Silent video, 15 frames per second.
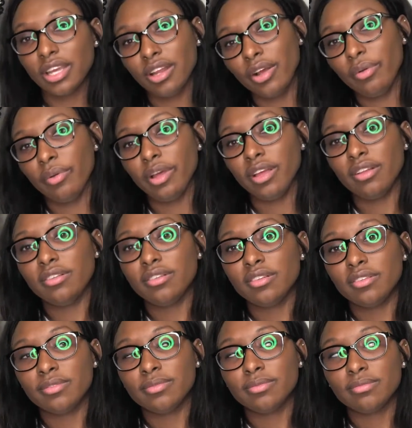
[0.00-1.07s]
you know what?
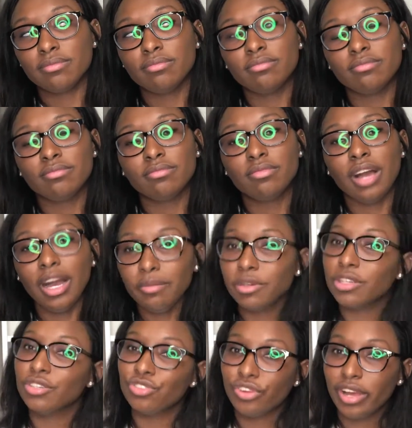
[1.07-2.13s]
I'm
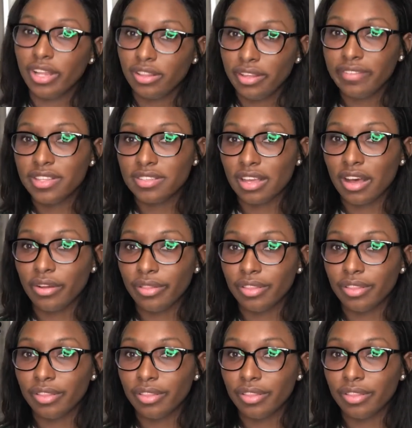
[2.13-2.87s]
going to try and leave the South.